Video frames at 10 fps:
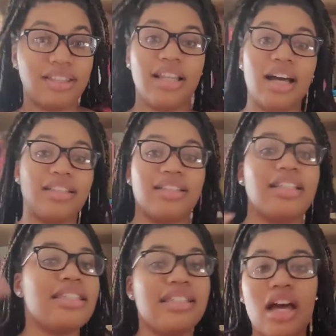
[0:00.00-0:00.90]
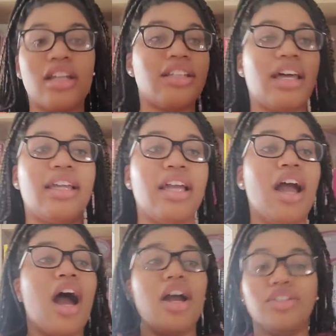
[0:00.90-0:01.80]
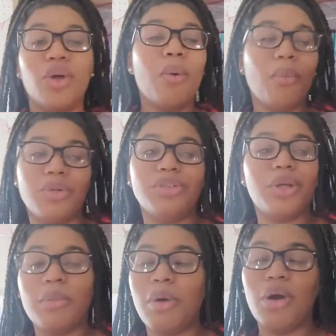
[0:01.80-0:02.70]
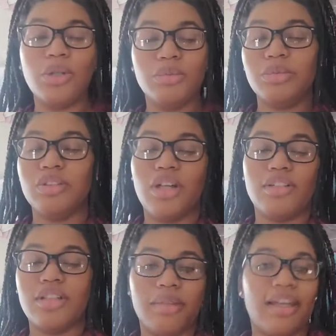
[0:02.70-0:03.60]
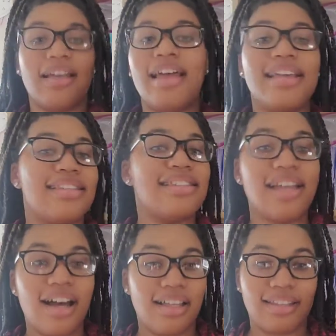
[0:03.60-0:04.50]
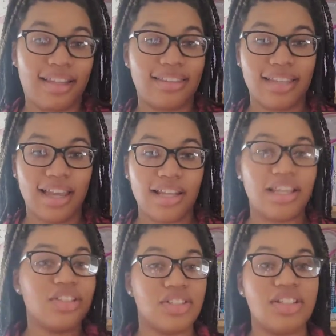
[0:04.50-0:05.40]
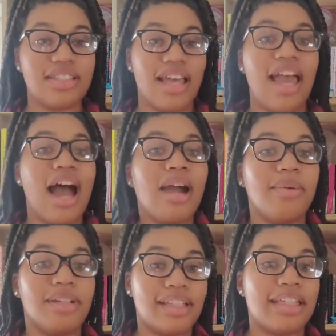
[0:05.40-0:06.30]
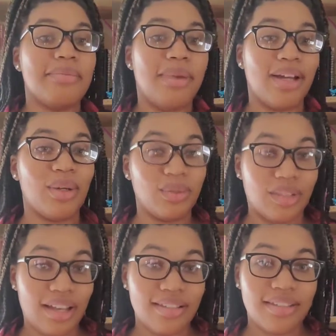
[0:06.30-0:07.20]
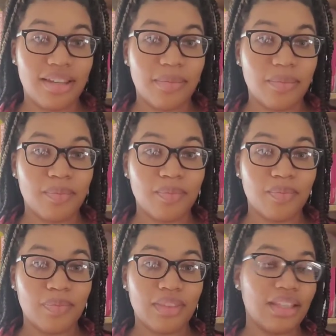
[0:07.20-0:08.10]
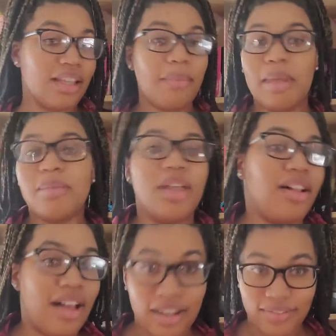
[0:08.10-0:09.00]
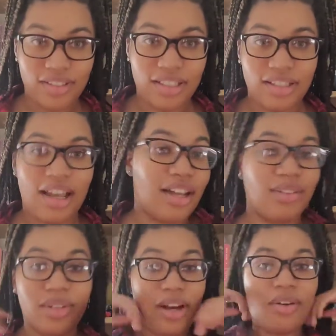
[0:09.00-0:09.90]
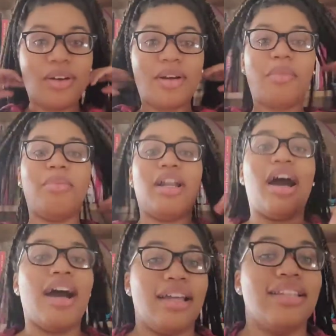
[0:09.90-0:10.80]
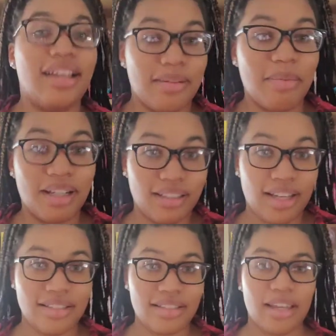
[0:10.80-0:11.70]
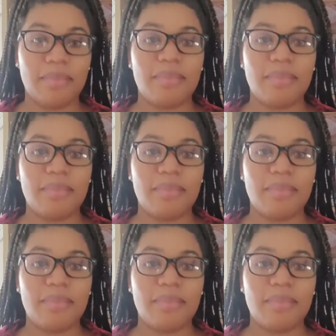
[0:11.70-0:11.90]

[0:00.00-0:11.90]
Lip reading: It's not a like I don't want to take my husband's last name thing. It's not like that. It's just that I want to keep my own last name. Maybe I'll hyphen it. I don't know. But I like my last name